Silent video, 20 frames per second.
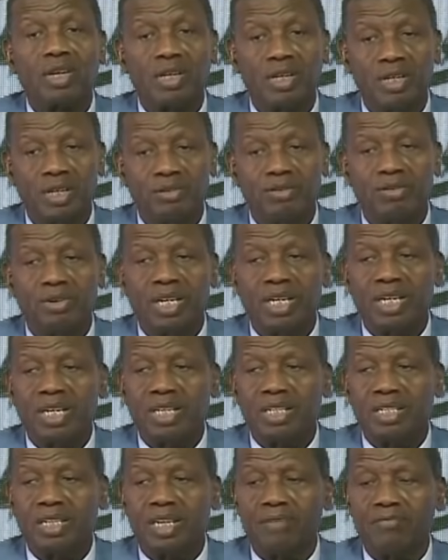I'll give you an
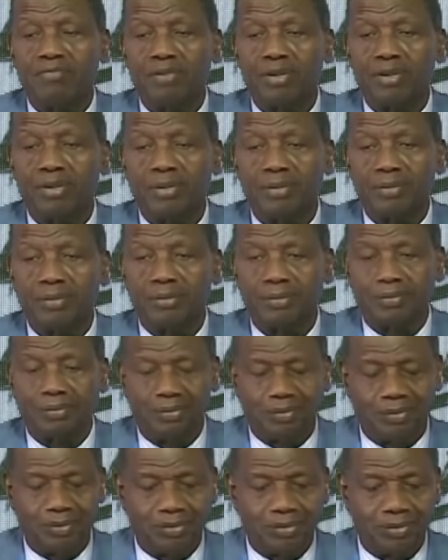example.
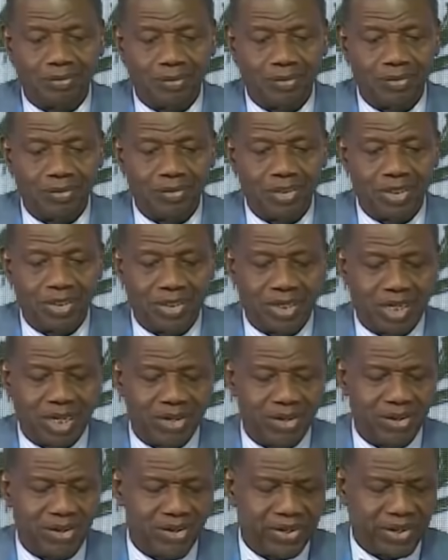
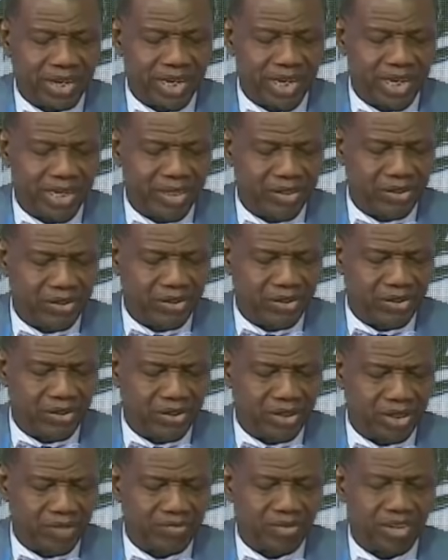2 Kings
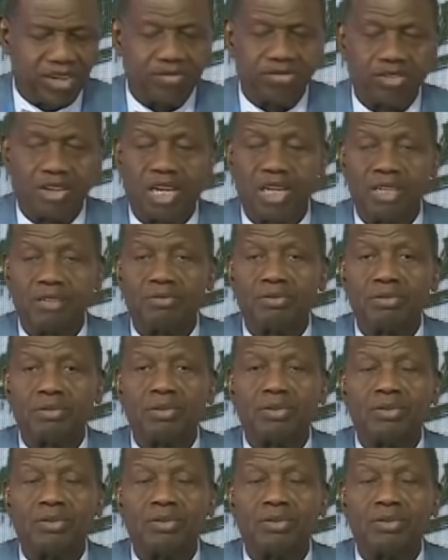chapter 5.